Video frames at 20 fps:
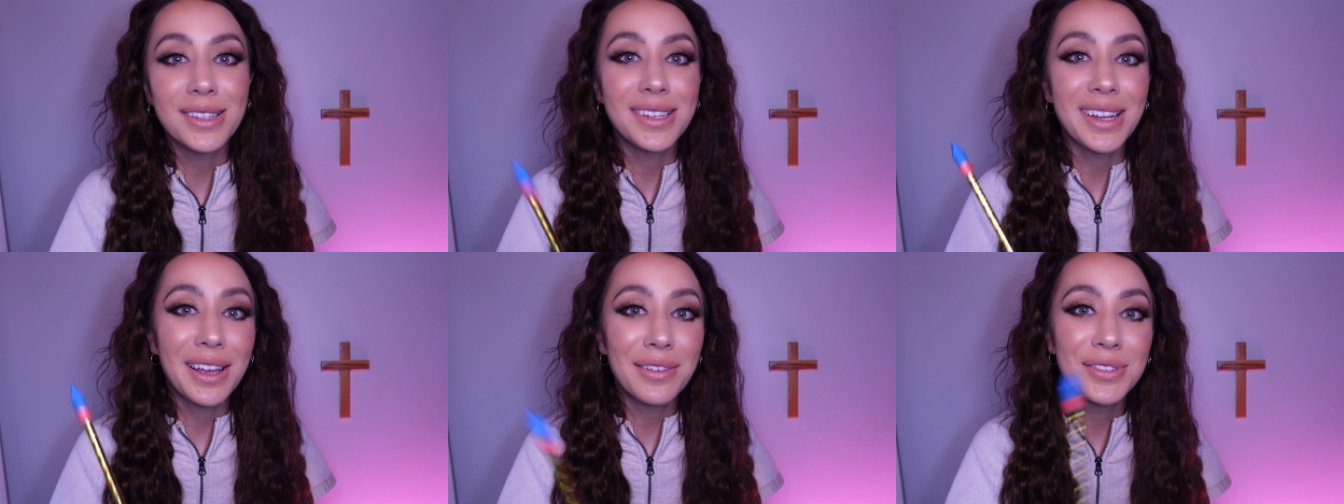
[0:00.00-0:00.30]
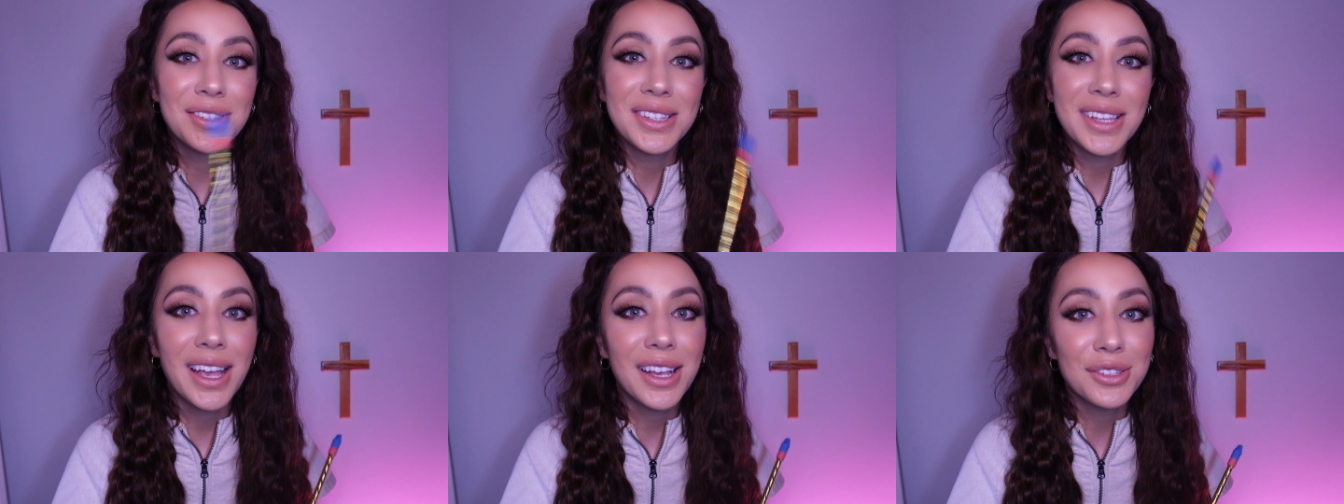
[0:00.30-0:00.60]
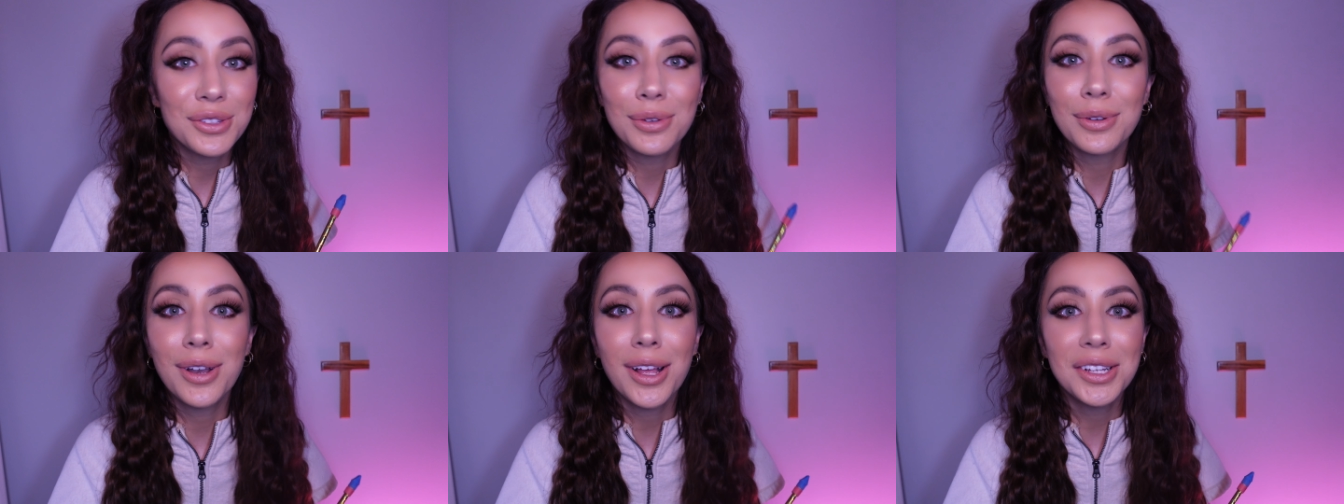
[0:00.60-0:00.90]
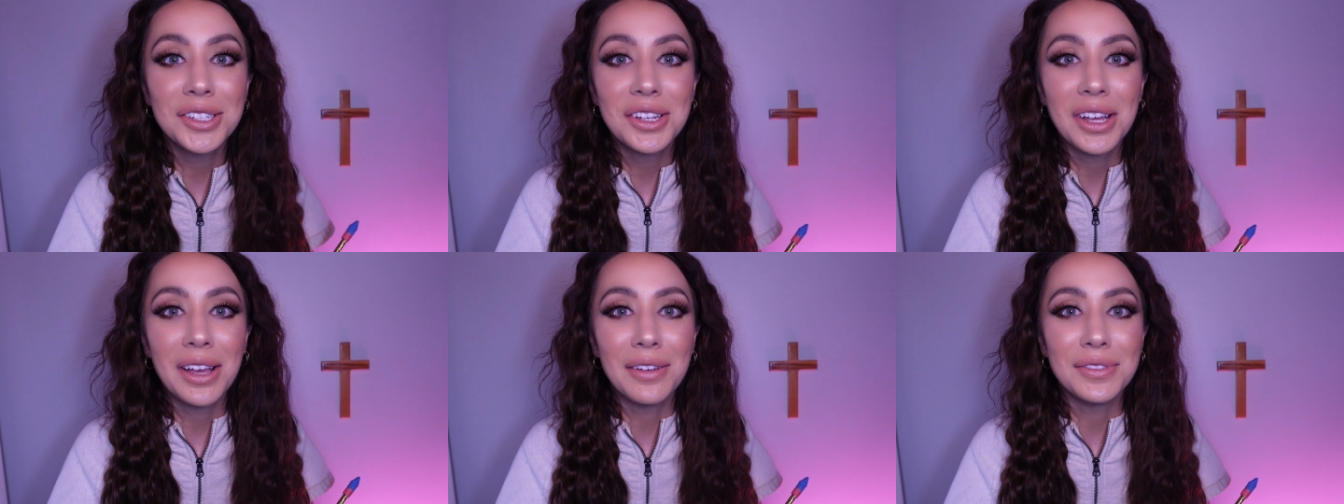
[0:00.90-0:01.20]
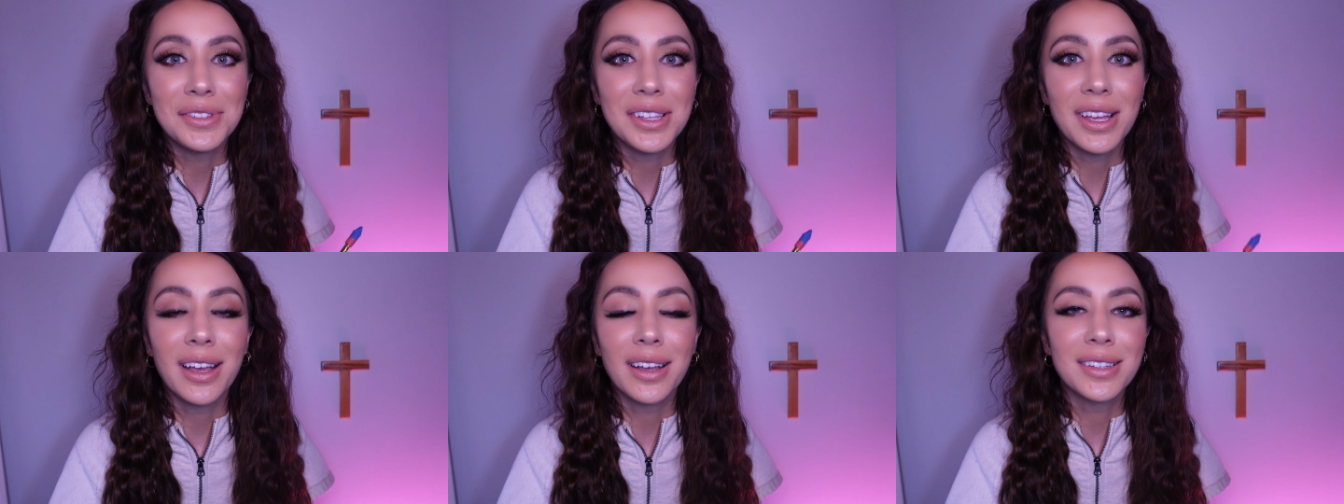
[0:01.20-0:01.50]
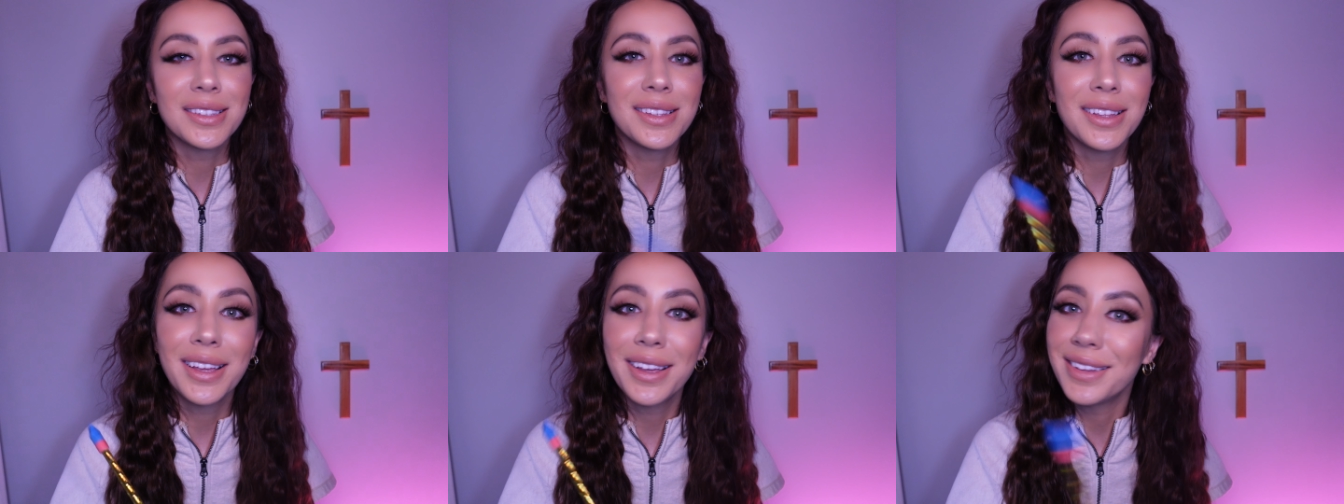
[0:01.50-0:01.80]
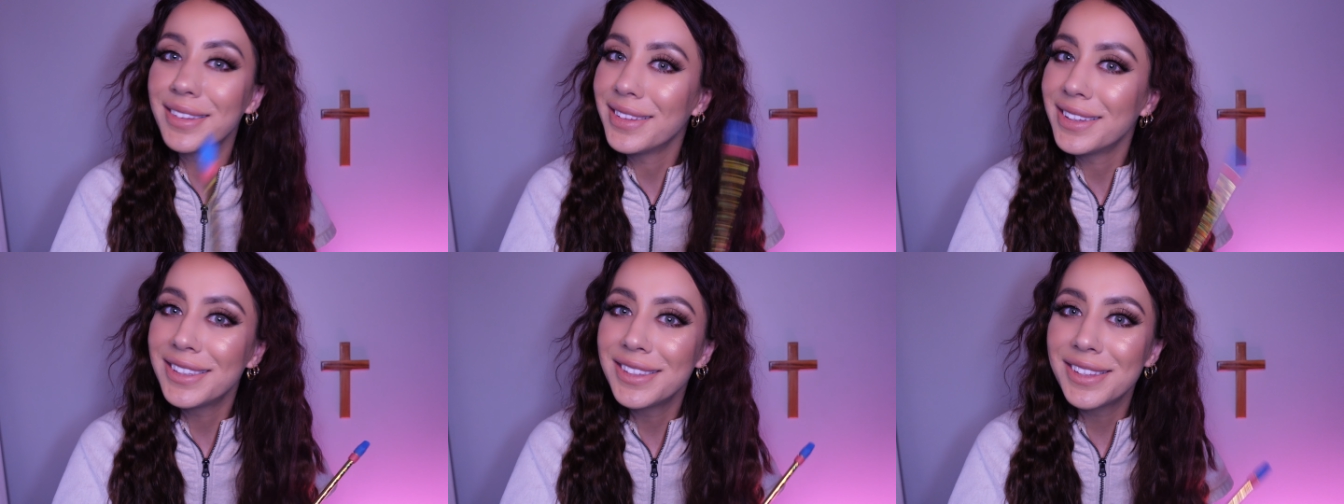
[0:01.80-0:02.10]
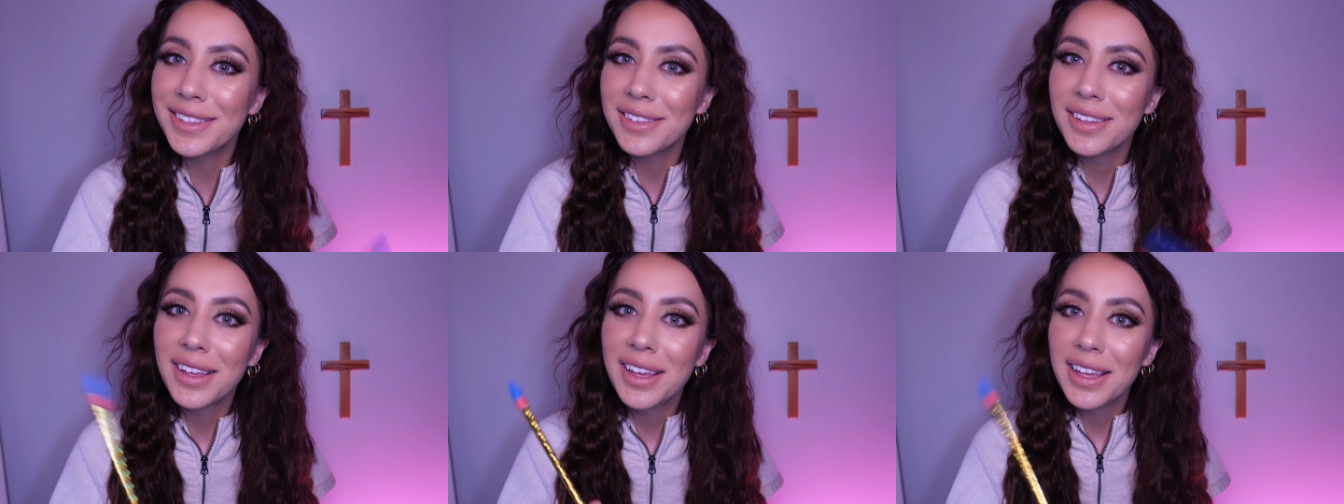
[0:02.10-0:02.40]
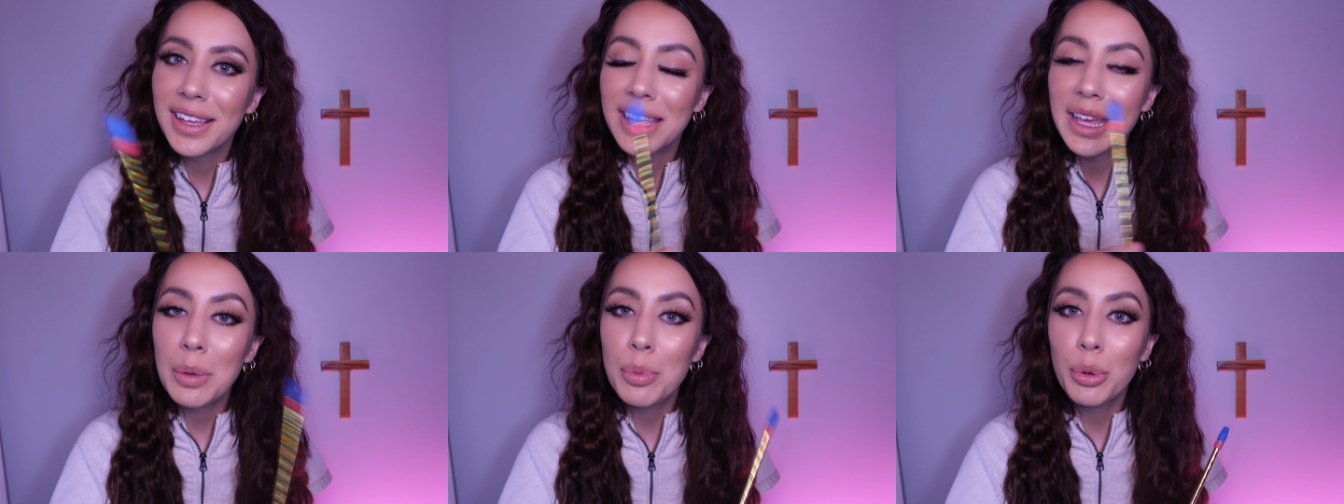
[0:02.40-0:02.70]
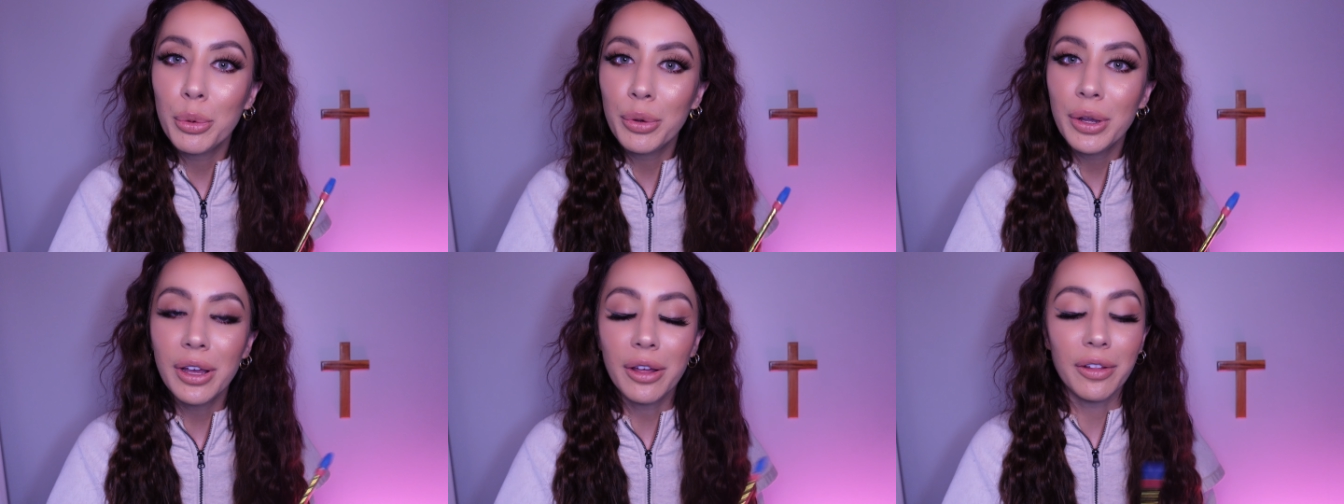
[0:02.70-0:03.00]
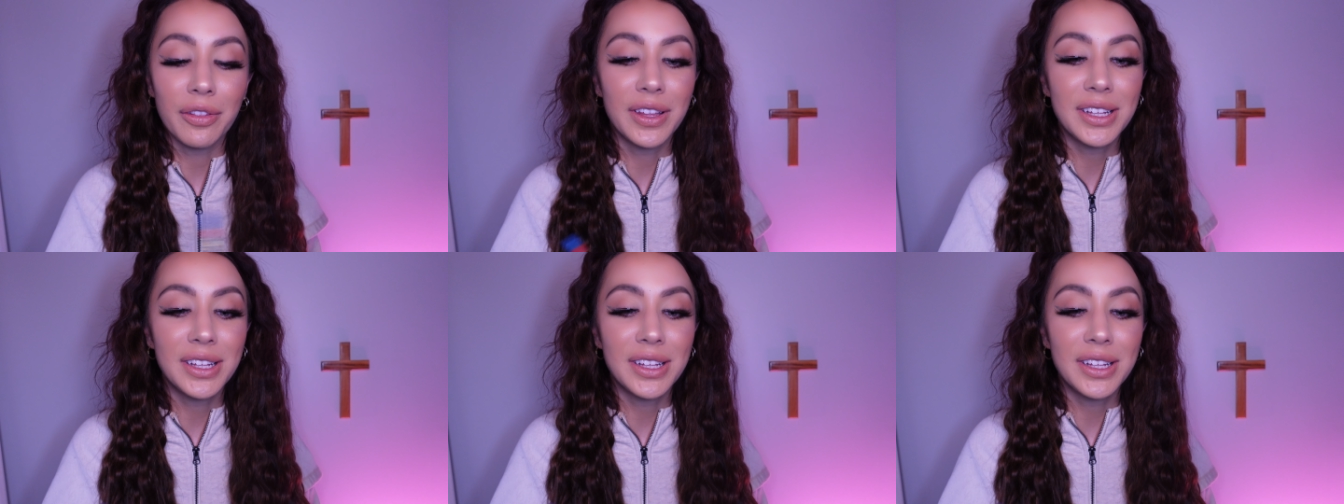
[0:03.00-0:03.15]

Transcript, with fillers: to have sex or not to have sex. Like let's keep it real.